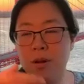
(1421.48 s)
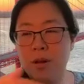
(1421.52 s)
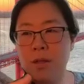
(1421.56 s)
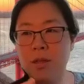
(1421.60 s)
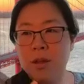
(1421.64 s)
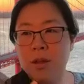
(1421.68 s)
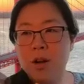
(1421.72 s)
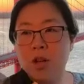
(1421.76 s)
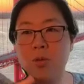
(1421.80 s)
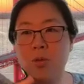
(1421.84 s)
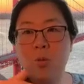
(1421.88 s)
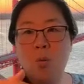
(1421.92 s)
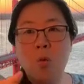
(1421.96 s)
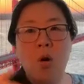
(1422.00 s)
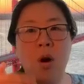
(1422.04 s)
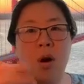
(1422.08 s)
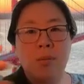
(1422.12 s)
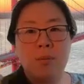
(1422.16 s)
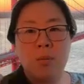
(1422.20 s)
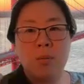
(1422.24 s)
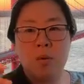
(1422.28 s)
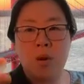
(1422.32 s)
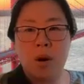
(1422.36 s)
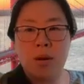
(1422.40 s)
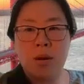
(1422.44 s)
there's more
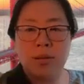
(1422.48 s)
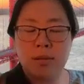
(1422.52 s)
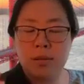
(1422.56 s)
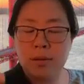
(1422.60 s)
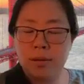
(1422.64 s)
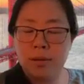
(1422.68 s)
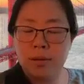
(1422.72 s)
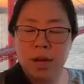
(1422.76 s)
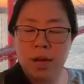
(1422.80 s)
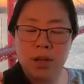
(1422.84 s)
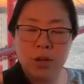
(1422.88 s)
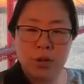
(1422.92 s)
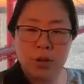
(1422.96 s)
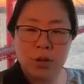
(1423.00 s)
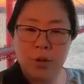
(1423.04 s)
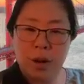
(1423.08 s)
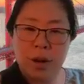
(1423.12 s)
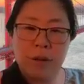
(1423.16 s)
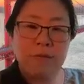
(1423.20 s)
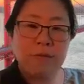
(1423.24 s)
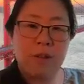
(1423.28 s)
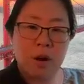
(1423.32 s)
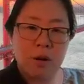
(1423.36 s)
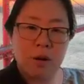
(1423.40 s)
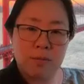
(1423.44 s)
and more such
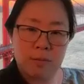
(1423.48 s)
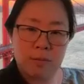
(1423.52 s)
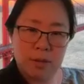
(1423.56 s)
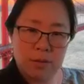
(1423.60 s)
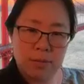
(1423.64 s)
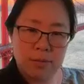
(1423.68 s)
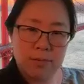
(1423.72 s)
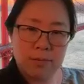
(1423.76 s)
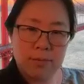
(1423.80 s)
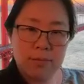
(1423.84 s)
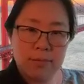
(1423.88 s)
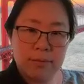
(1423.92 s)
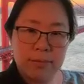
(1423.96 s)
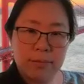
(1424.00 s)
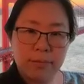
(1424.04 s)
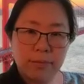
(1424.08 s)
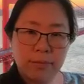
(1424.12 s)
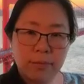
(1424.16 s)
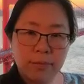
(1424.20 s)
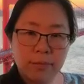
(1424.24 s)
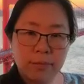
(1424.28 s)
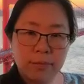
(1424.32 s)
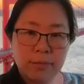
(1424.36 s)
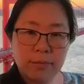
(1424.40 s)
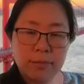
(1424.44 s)
green firms,
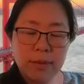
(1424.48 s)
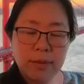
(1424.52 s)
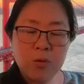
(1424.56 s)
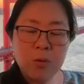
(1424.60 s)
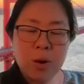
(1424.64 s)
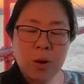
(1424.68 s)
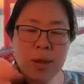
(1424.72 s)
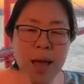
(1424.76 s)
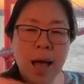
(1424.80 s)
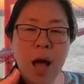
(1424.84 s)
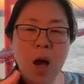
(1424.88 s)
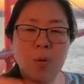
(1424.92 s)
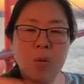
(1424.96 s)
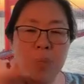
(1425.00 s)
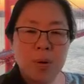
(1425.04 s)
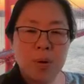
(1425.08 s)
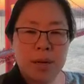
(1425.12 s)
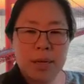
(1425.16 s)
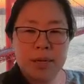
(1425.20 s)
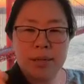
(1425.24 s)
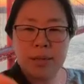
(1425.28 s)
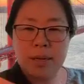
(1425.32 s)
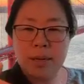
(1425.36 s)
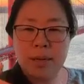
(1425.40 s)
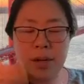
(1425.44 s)
right? The
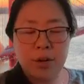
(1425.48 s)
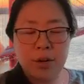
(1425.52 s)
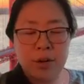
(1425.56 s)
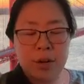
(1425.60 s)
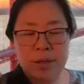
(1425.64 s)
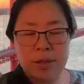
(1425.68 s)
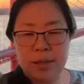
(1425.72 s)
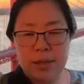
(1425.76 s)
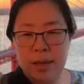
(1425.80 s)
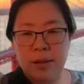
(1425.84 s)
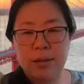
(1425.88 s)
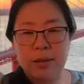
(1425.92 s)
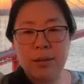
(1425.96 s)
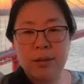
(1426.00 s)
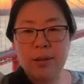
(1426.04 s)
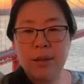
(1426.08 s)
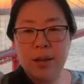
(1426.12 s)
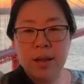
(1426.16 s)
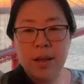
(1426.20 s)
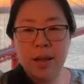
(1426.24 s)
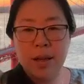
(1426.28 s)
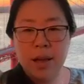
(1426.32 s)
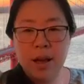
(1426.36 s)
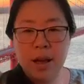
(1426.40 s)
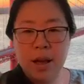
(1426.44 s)
output is increasing
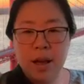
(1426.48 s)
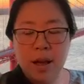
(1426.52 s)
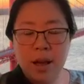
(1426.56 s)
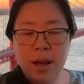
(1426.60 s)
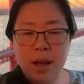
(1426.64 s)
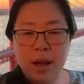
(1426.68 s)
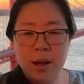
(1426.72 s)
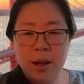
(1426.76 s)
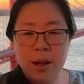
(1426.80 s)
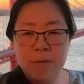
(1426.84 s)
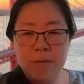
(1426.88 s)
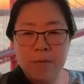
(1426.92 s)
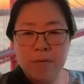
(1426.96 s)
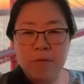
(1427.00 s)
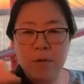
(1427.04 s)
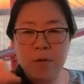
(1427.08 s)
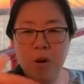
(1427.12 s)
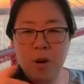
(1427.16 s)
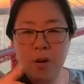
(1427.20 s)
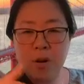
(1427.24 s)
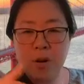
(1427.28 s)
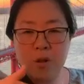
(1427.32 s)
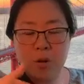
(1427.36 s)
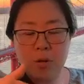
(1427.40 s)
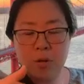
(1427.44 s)

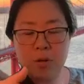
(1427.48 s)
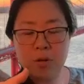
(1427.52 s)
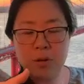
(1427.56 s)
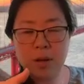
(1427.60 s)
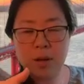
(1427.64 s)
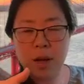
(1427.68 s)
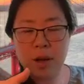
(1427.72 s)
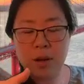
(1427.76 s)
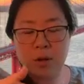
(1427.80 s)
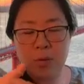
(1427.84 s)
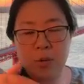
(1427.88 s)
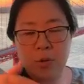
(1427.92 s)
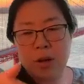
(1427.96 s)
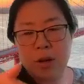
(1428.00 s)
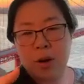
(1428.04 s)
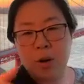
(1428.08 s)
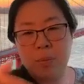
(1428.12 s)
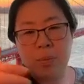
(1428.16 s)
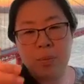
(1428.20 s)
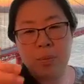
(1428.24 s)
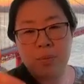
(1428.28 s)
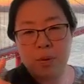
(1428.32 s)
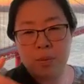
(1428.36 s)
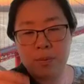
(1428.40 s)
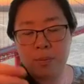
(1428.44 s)
for those
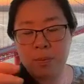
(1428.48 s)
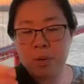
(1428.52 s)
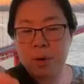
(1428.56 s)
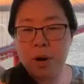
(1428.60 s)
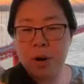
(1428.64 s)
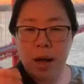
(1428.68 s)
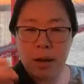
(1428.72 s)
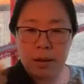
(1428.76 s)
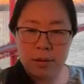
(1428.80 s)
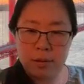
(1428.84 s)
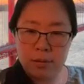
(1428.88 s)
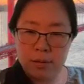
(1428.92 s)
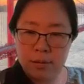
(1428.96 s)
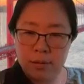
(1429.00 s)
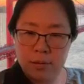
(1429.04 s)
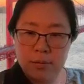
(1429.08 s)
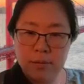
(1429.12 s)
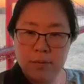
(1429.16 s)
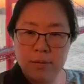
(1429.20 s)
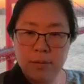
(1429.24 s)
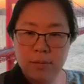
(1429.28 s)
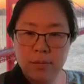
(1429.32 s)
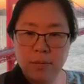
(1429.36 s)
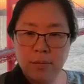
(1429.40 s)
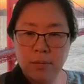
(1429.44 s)
greener products,
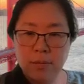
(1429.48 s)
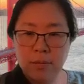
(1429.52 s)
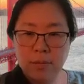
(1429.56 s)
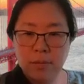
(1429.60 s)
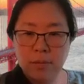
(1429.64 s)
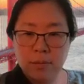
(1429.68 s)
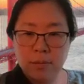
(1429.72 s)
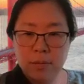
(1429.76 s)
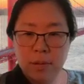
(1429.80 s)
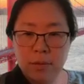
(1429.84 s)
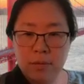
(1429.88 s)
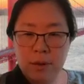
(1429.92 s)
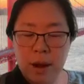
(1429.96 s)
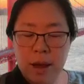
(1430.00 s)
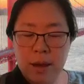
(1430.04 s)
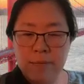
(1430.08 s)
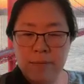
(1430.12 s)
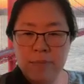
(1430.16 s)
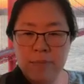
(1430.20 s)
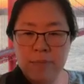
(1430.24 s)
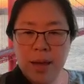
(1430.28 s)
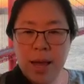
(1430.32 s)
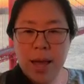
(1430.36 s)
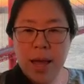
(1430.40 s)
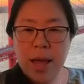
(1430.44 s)

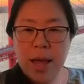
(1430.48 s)
right?